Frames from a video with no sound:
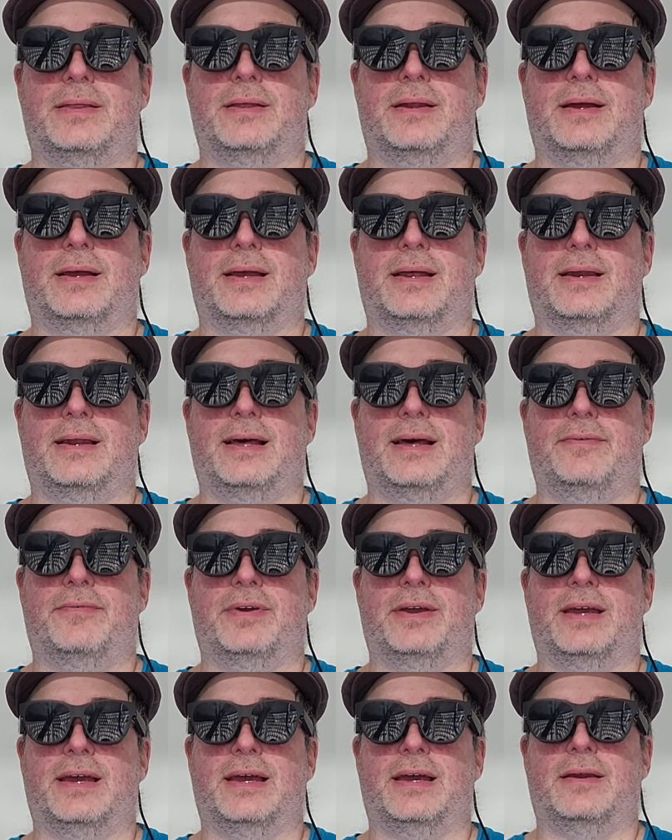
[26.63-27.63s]
that I can
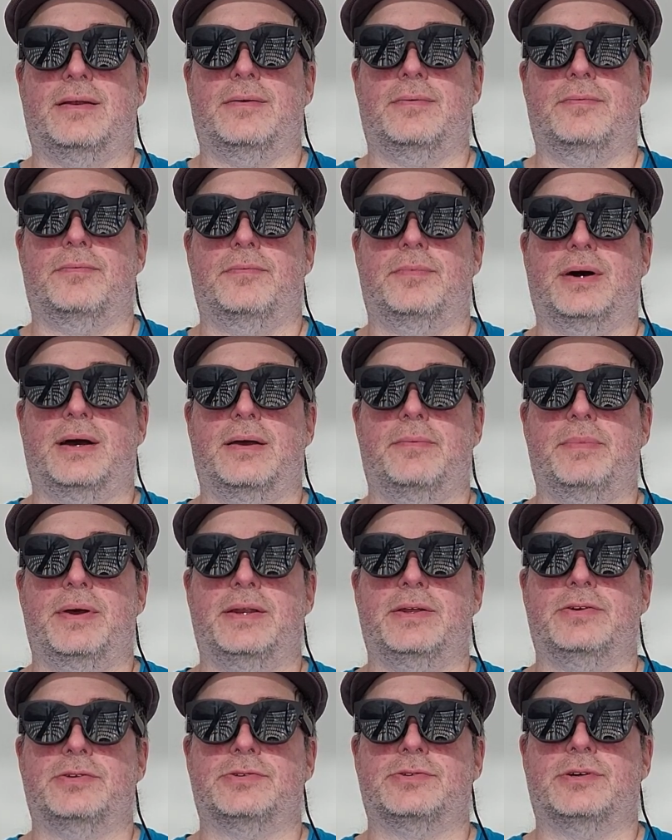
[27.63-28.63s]
navigate my
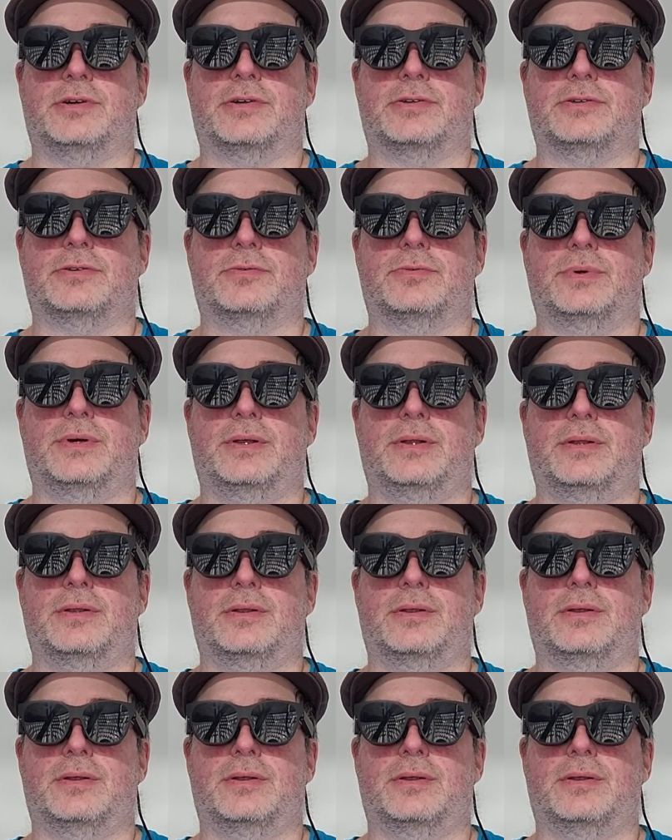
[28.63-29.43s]
menu structure with.